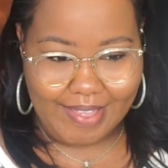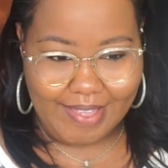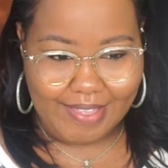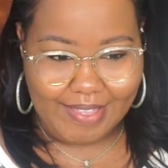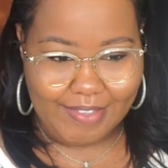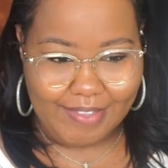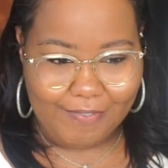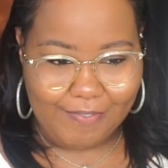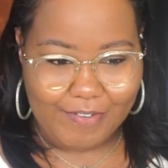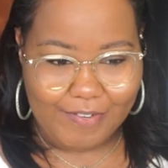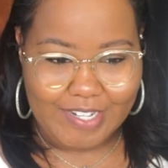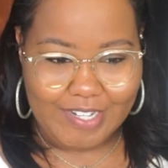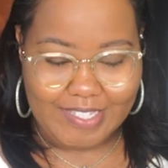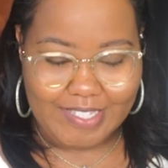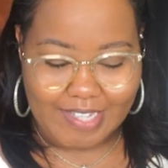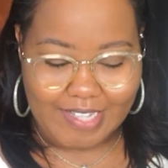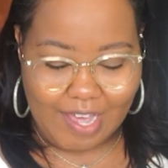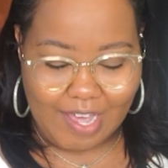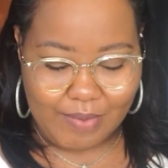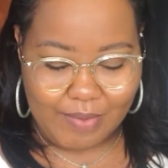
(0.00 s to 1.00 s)
the first
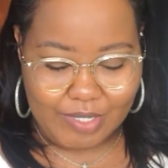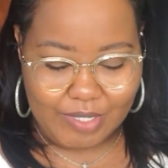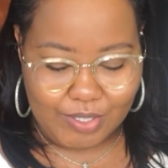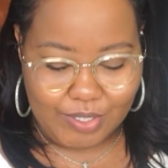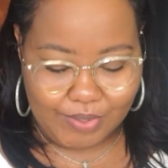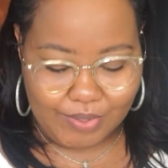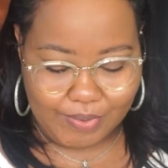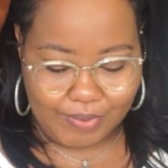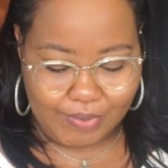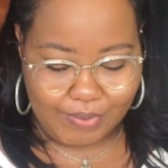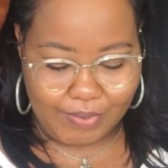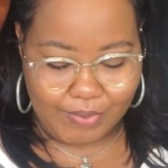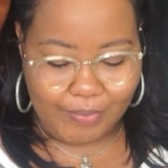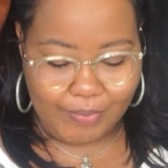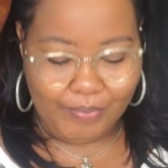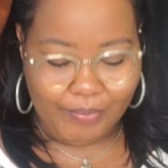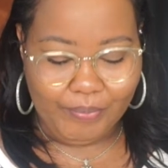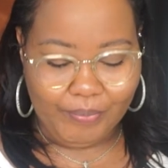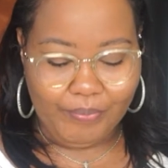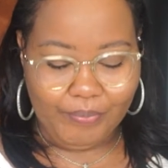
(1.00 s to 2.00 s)
thing I will do,
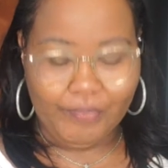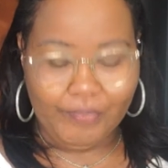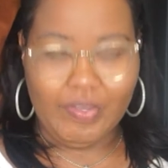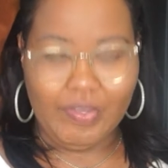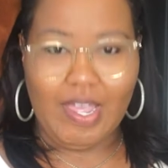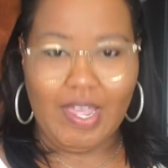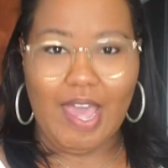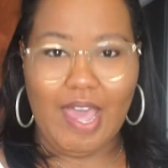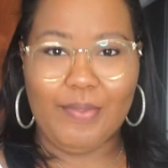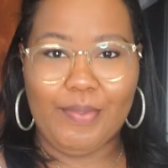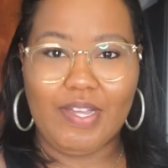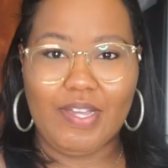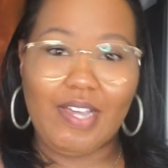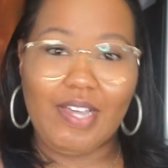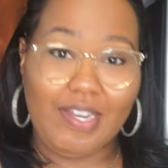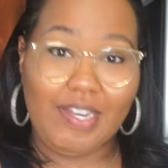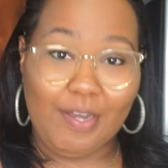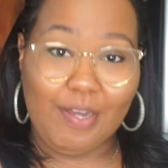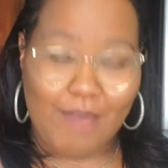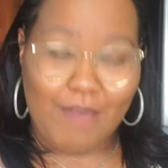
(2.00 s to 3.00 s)
I will
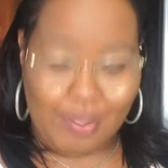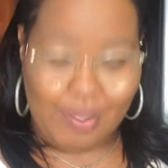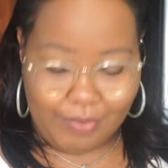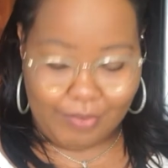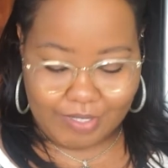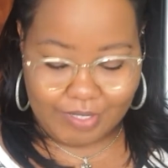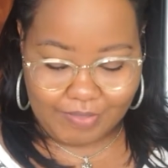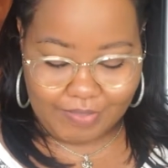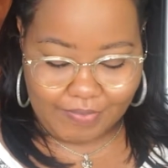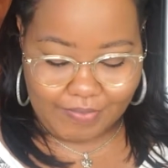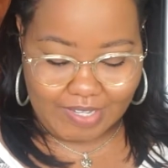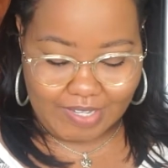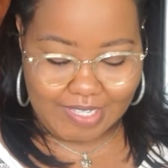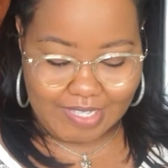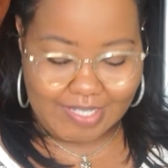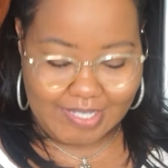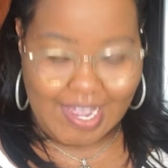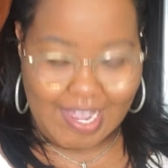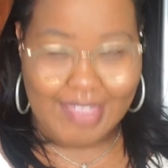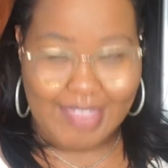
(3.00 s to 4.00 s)
cut the mangoes first,
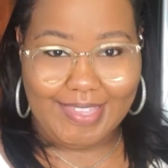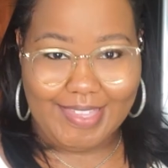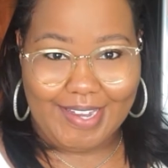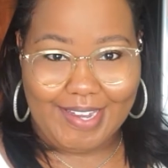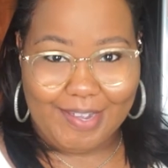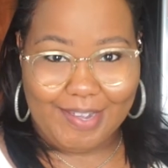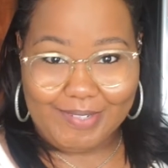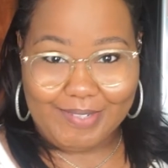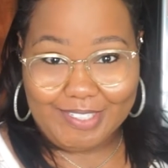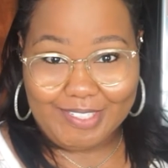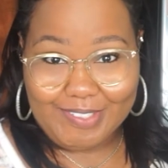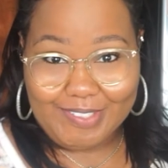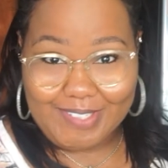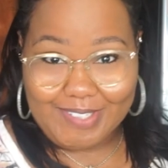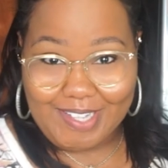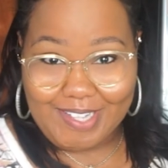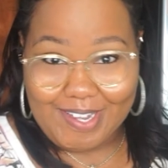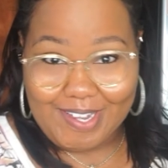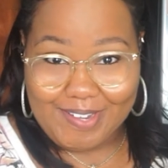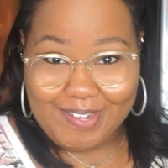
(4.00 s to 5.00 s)
and then I will show
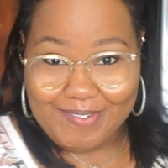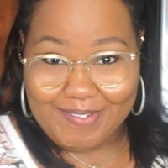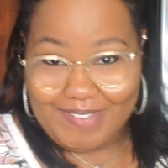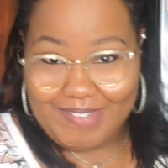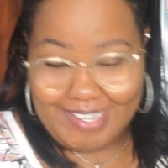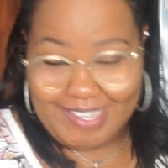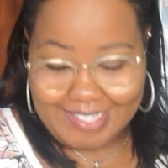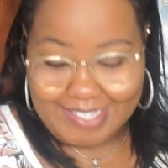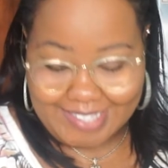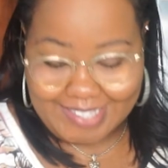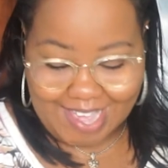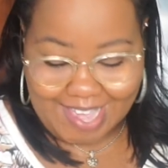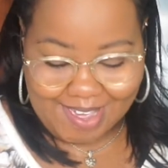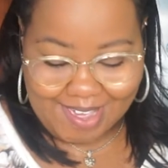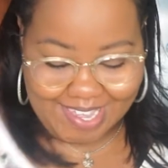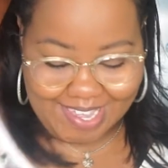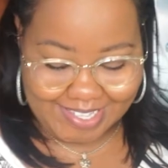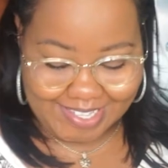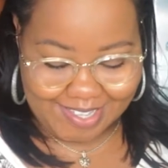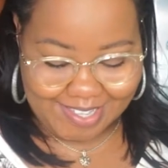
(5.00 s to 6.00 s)
the other ways I
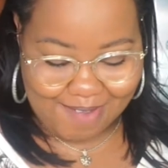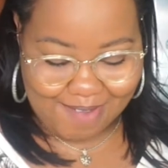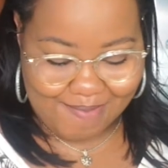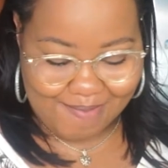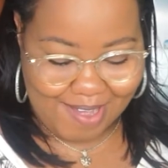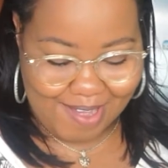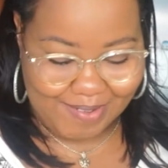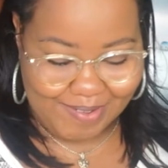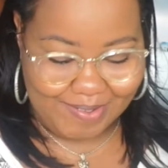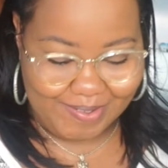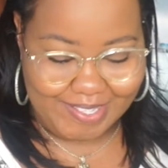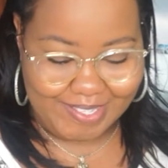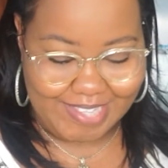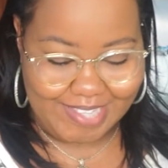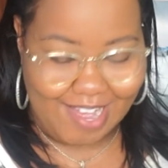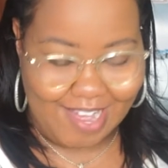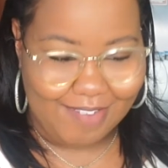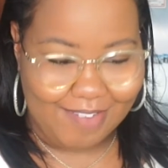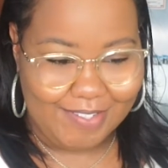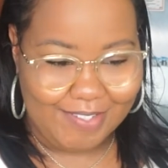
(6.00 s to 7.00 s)
eat mangoes
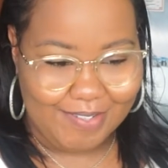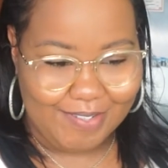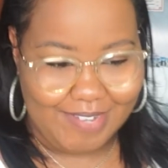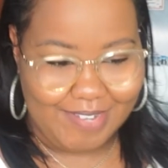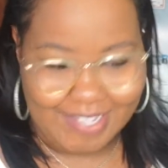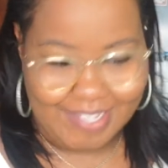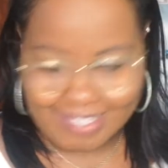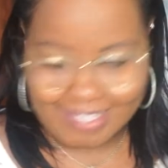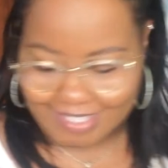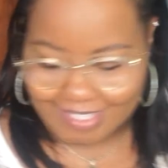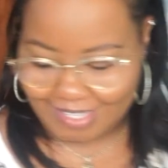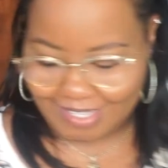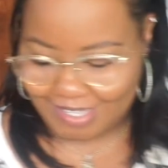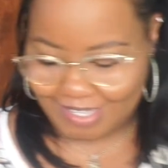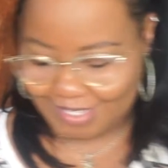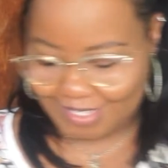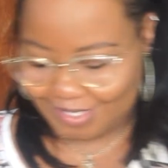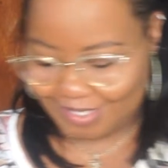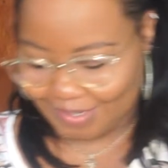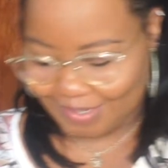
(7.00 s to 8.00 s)
afterwards.
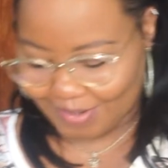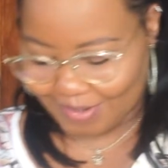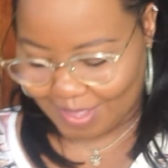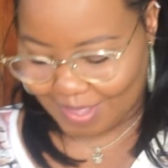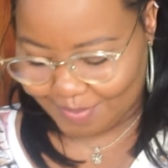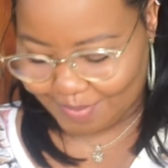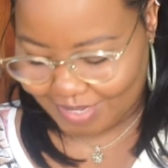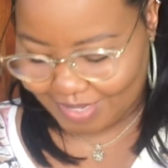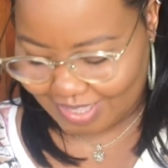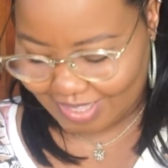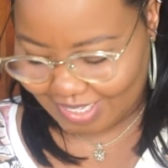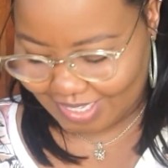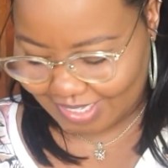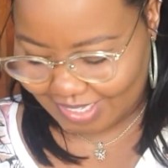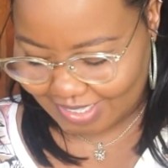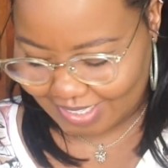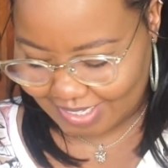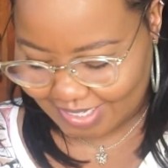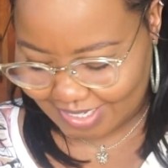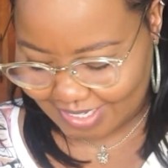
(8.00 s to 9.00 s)
So I'll put these
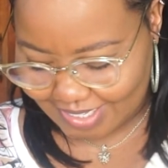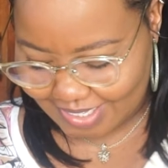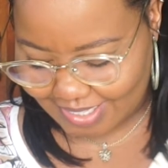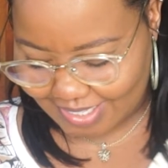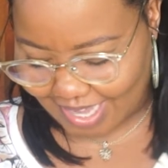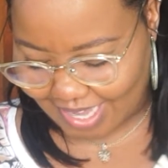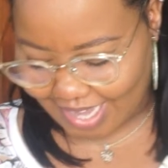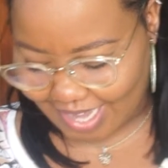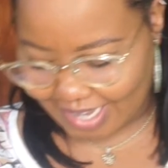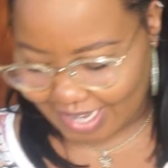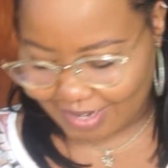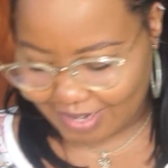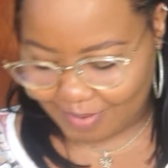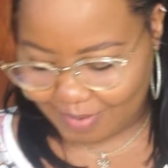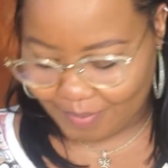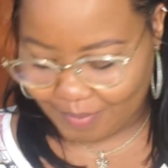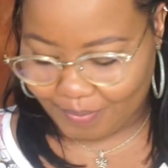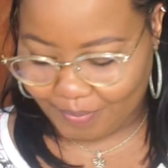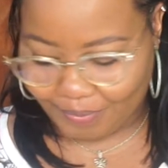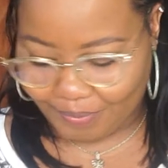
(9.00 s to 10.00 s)
to the side,
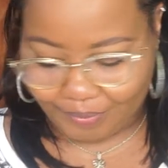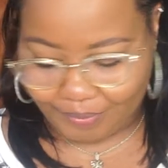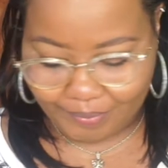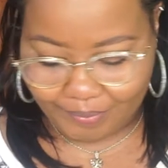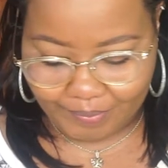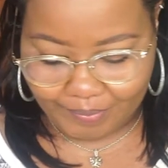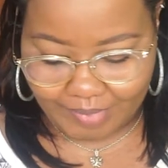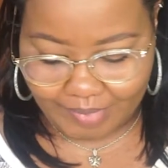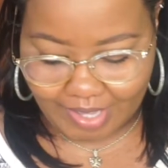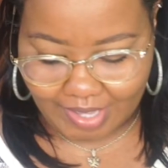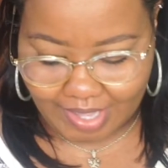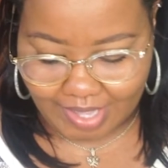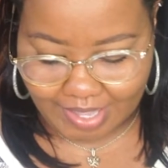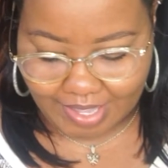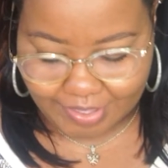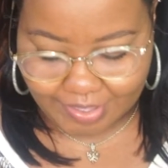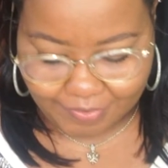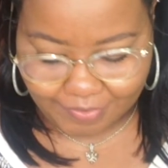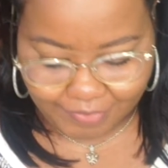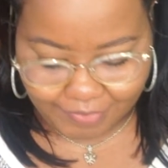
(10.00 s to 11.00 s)

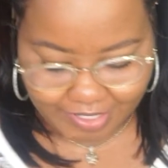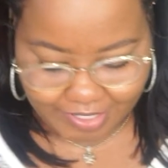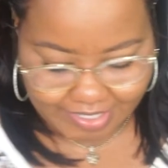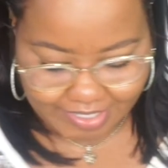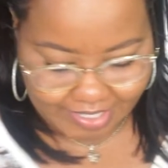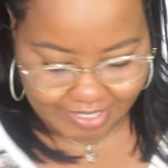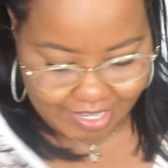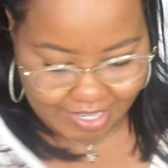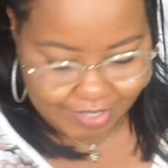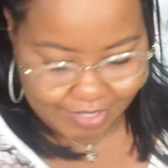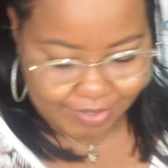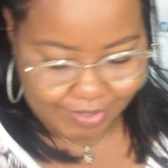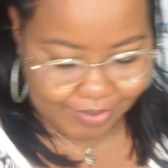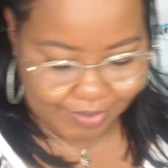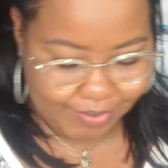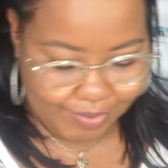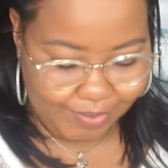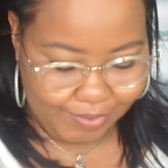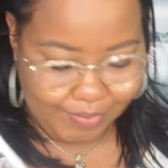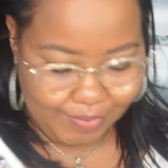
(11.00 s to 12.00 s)
and the first thing I'll
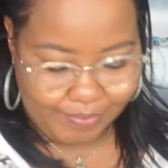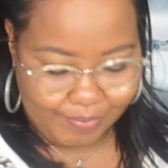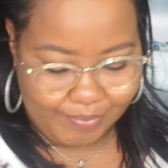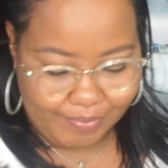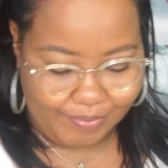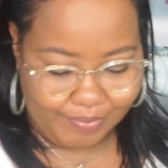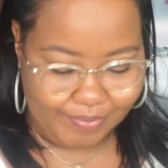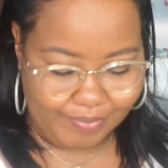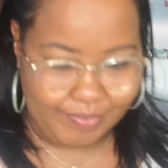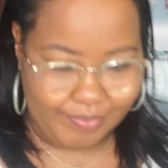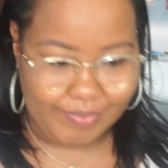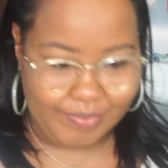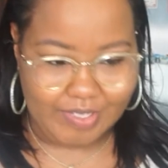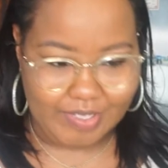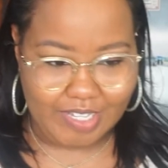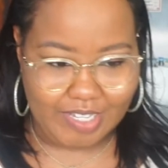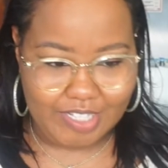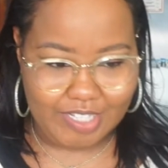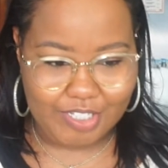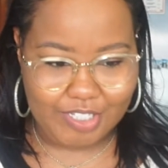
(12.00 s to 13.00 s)
do is